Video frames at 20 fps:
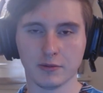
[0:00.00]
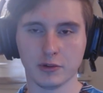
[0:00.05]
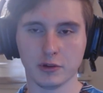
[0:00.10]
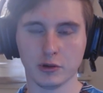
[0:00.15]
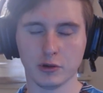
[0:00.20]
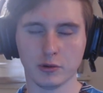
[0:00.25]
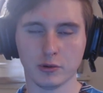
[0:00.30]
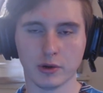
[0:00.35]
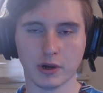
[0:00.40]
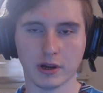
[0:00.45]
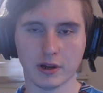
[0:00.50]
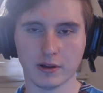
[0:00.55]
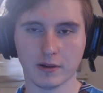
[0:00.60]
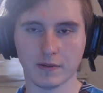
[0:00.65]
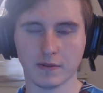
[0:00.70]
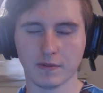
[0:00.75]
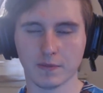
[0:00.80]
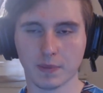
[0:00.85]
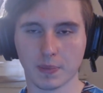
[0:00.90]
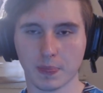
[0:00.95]
to
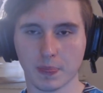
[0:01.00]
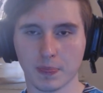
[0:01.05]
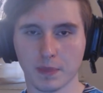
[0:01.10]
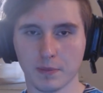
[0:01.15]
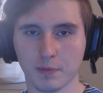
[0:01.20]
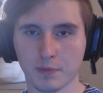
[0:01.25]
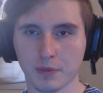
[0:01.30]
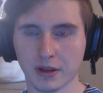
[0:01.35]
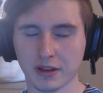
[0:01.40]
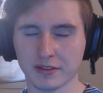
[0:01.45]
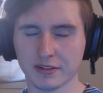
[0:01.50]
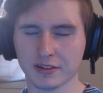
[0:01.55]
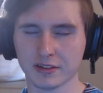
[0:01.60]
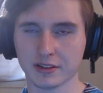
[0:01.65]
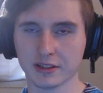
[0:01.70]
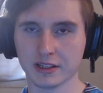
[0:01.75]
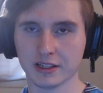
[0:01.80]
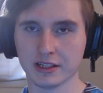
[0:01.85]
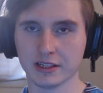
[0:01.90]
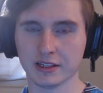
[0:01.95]

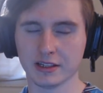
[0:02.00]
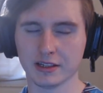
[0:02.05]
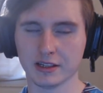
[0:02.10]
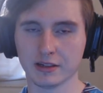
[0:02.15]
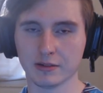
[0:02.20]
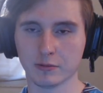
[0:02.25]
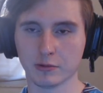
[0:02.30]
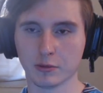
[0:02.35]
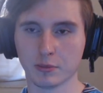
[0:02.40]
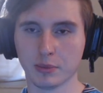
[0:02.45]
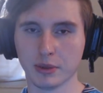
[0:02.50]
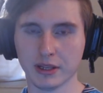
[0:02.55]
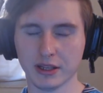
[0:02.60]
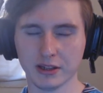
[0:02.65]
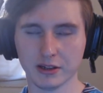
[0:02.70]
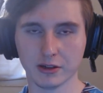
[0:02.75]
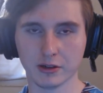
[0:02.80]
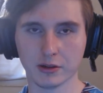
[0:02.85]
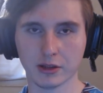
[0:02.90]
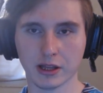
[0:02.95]
basically
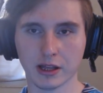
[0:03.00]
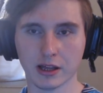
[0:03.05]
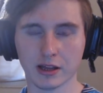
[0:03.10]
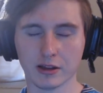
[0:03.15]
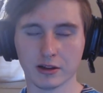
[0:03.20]
repeal